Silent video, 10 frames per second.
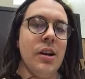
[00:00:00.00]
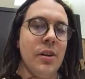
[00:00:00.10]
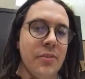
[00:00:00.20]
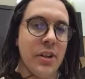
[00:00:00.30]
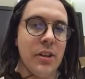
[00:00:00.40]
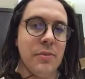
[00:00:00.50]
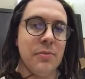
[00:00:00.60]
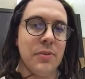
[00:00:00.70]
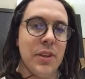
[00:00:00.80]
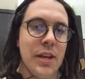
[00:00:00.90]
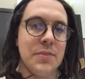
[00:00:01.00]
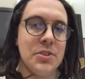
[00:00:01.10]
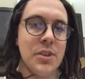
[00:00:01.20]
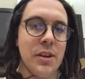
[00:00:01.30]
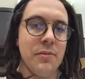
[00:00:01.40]
off-the-cuff life
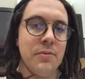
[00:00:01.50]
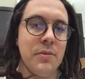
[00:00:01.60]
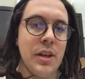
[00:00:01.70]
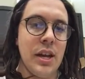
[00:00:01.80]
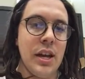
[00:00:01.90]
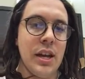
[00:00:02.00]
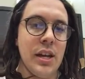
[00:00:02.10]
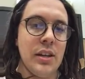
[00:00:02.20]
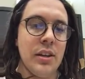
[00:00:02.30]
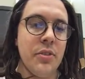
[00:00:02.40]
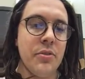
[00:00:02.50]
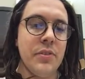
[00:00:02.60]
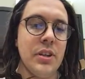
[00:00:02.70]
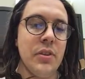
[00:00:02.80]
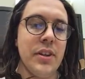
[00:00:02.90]
stuff and another
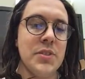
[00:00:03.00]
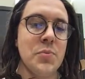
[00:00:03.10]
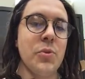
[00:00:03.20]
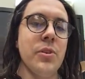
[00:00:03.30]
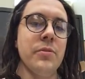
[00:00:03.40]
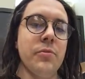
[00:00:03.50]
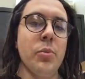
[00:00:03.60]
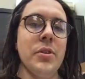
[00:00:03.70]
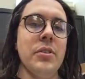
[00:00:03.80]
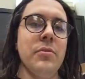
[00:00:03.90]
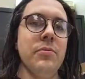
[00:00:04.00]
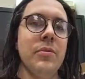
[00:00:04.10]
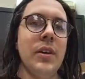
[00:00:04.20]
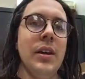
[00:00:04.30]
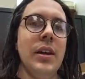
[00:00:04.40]
video that's more informative,
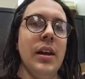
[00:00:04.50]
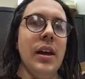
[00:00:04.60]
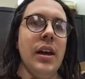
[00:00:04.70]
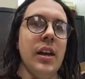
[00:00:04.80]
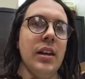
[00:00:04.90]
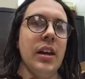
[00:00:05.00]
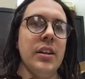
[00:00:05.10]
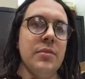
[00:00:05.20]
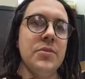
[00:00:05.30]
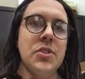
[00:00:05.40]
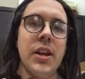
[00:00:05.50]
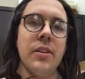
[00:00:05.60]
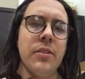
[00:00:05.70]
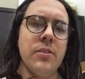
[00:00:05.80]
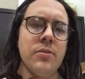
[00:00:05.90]
and kind of
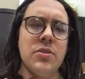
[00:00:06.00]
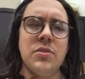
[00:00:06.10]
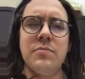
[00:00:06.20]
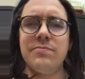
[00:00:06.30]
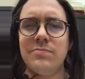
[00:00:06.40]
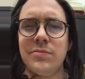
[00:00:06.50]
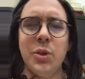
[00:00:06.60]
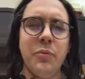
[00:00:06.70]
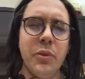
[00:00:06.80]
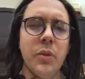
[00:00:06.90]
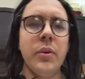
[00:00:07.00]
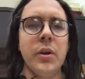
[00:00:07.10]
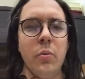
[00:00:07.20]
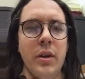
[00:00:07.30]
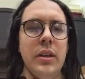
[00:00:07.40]
stagger those, hopefully
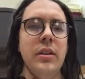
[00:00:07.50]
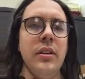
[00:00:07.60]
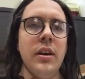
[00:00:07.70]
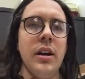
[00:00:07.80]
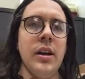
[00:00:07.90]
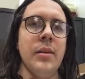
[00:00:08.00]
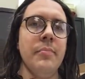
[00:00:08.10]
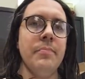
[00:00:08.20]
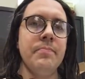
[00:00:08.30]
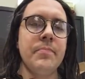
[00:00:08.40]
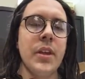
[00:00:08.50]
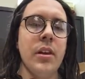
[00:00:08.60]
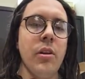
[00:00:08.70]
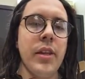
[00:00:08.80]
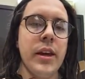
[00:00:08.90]
one a week,
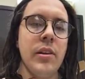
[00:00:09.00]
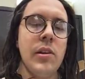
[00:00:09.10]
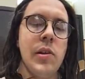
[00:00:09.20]
and all that.